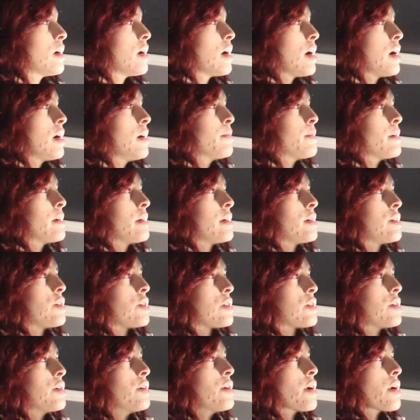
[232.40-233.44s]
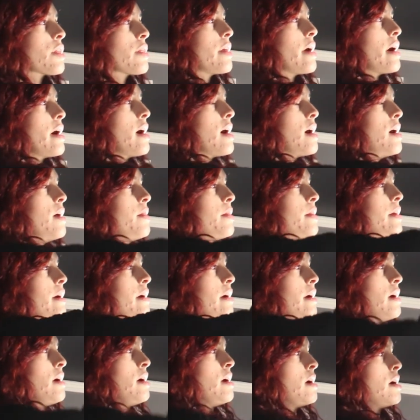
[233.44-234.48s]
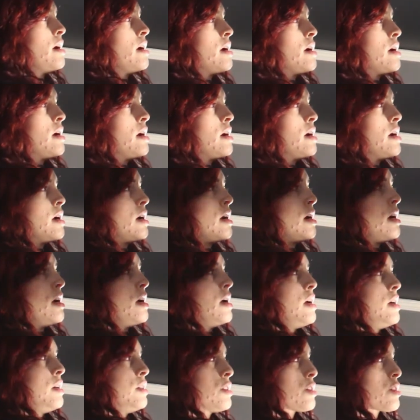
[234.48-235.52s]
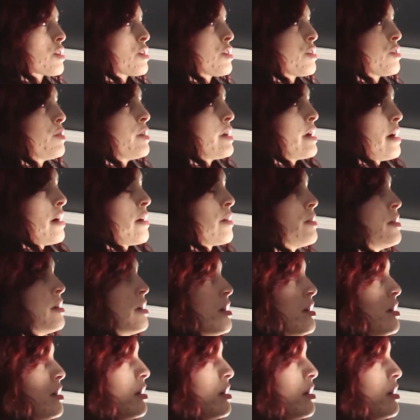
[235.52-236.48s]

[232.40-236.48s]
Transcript: I'm gonna just hook that on there, screw down.